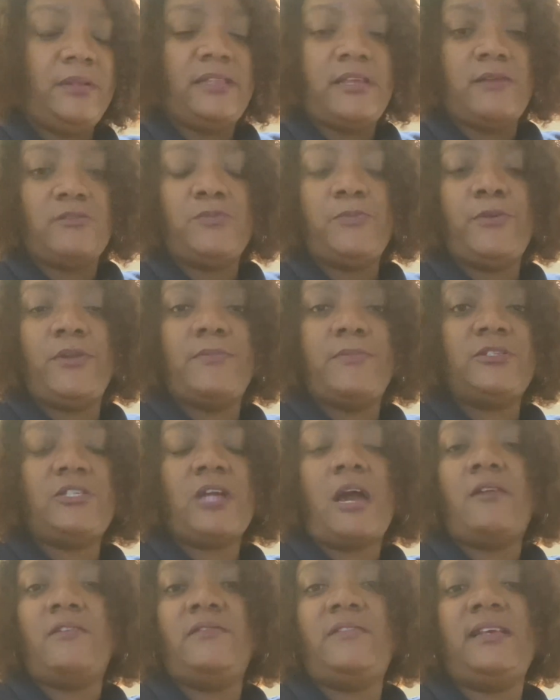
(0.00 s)
That was pretty much
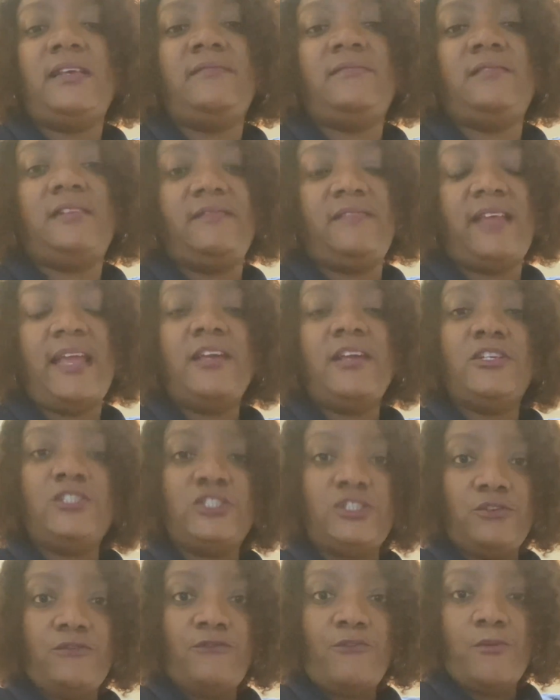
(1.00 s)
all that they
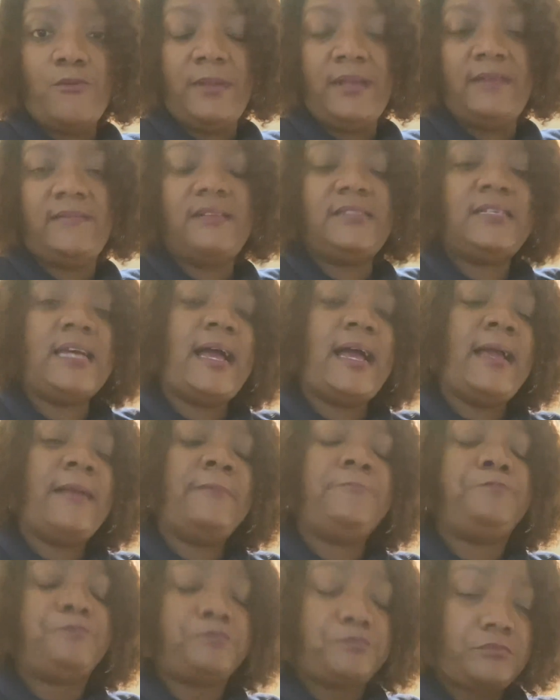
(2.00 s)
could do for me at the
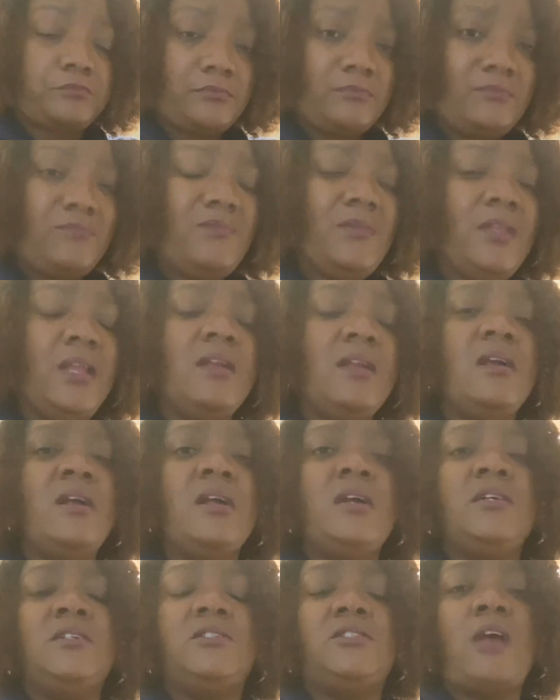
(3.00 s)
time.
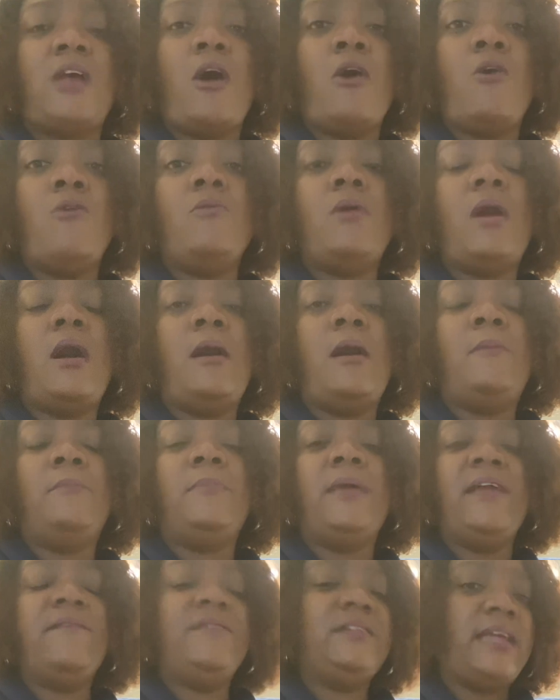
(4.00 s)
So
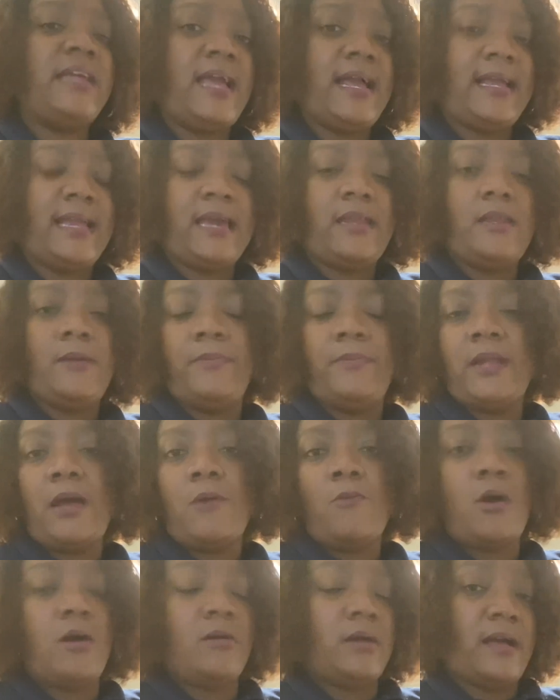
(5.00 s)
every day I got up and I
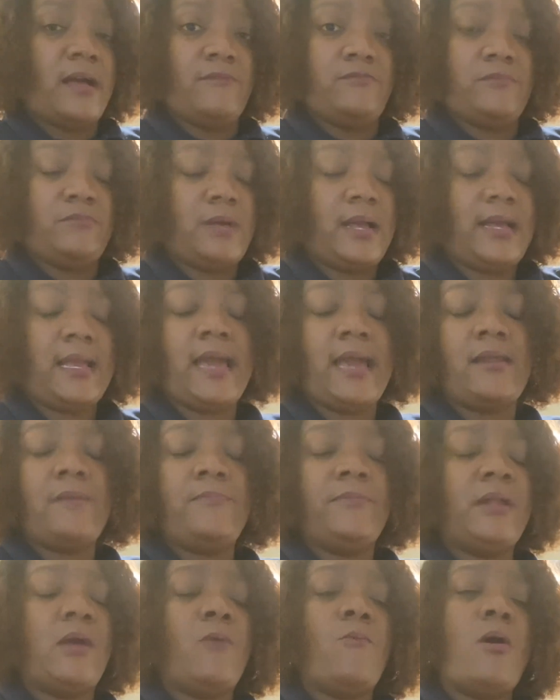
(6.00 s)
walked. I got
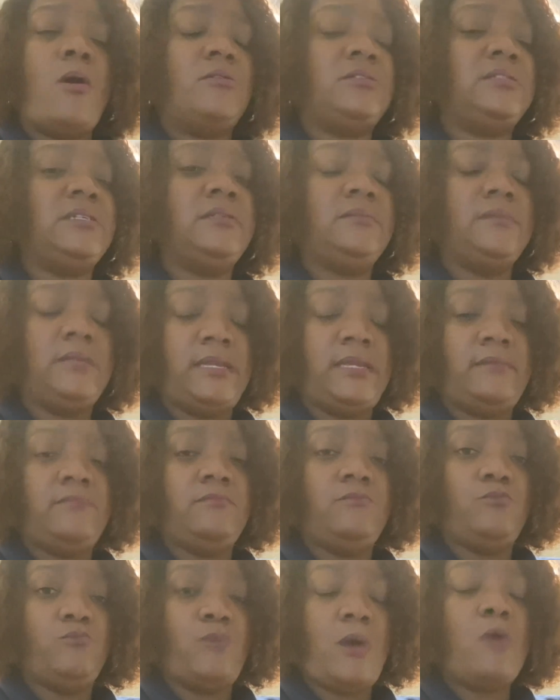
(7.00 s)
up and I walked
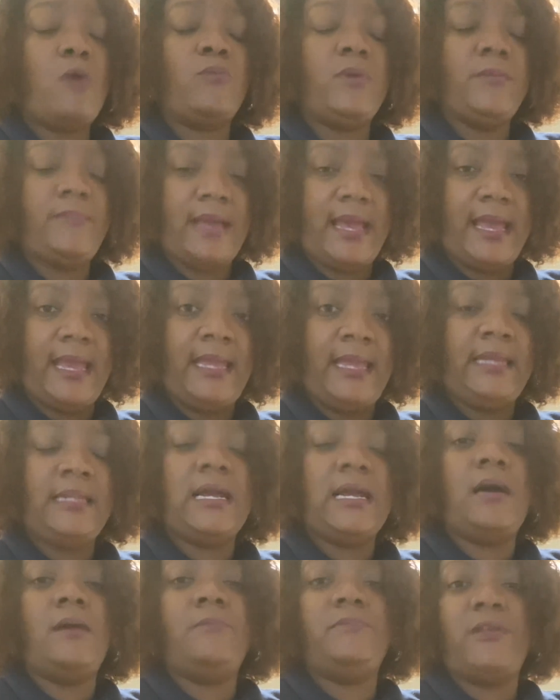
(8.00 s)
walked with pain.
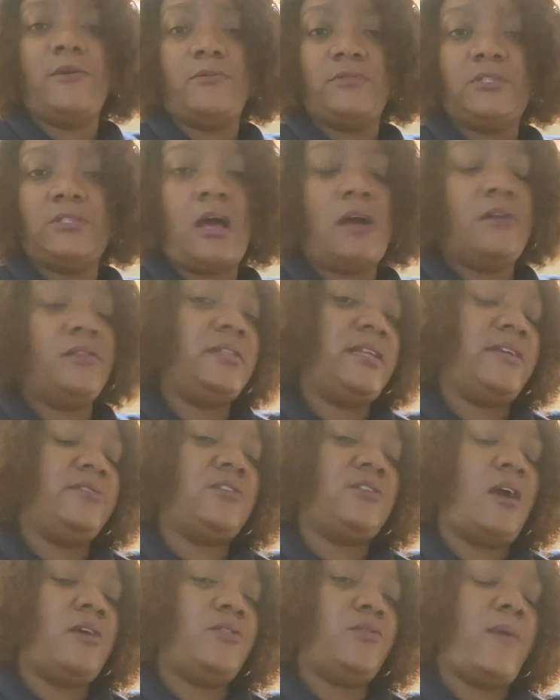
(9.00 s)
There's
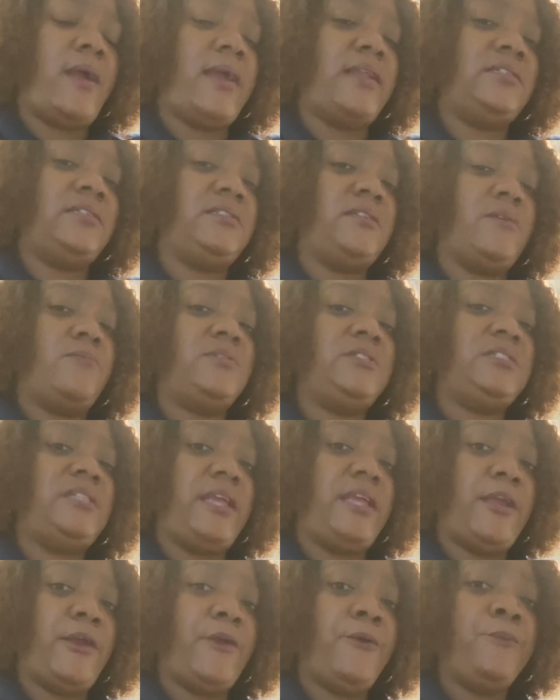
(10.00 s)
arthritis that was
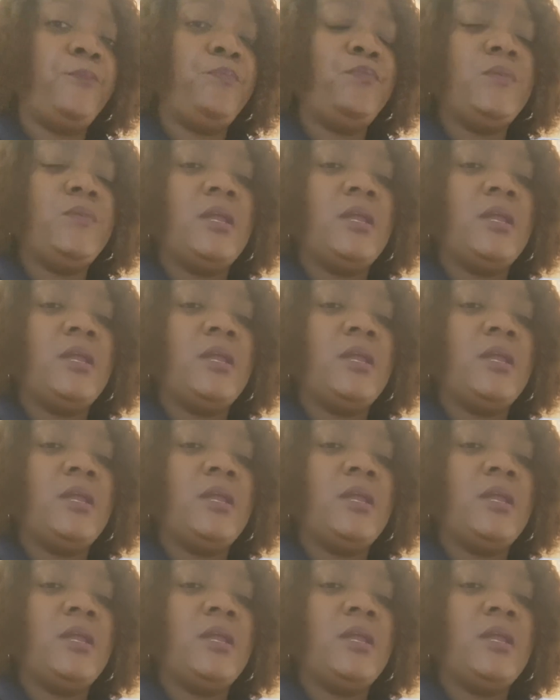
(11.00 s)
there.